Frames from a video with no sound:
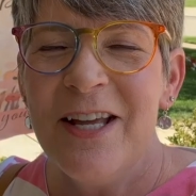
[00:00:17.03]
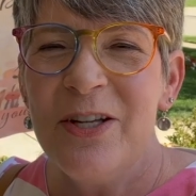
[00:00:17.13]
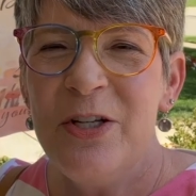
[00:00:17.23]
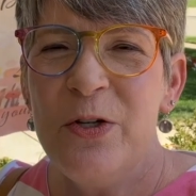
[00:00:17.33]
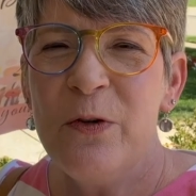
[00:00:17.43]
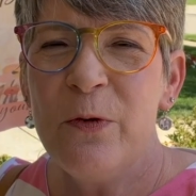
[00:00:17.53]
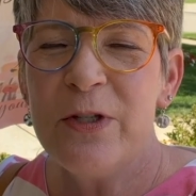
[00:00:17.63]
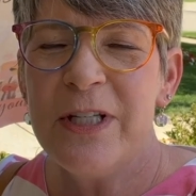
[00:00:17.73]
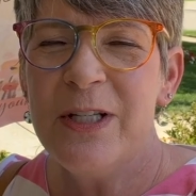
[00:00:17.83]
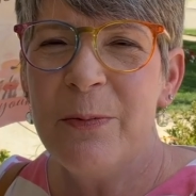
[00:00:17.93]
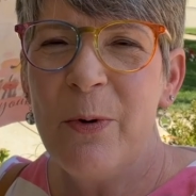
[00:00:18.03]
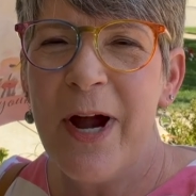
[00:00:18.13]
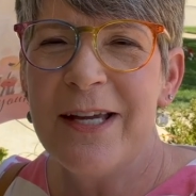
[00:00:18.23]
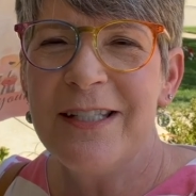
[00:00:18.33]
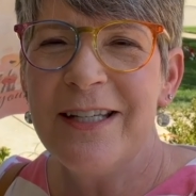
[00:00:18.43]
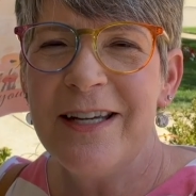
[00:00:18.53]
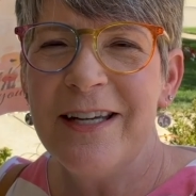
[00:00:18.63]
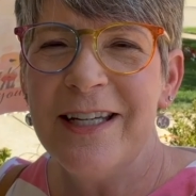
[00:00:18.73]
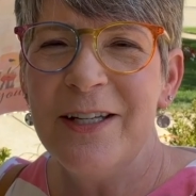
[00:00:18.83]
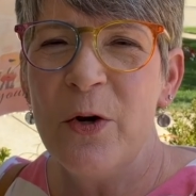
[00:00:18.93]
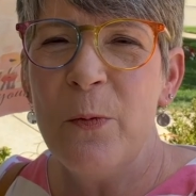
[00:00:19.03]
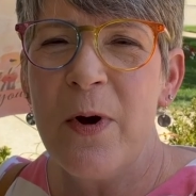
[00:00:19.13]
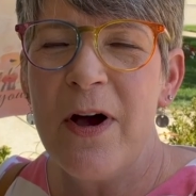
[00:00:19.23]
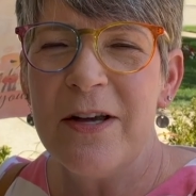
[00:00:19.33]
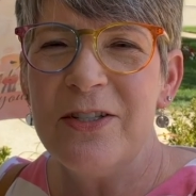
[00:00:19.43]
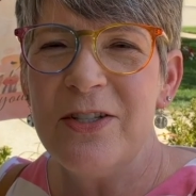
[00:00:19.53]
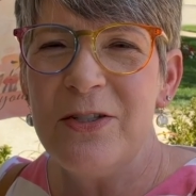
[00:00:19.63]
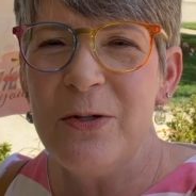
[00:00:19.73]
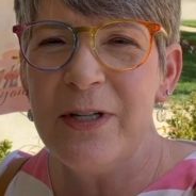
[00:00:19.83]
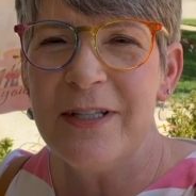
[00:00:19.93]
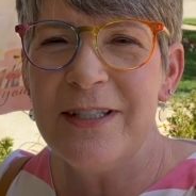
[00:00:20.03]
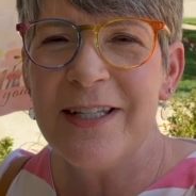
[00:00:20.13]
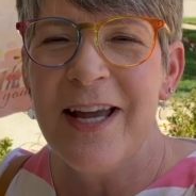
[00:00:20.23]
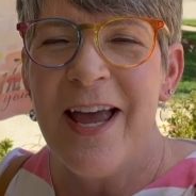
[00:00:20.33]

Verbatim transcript: the University of Nebraska in Omaha students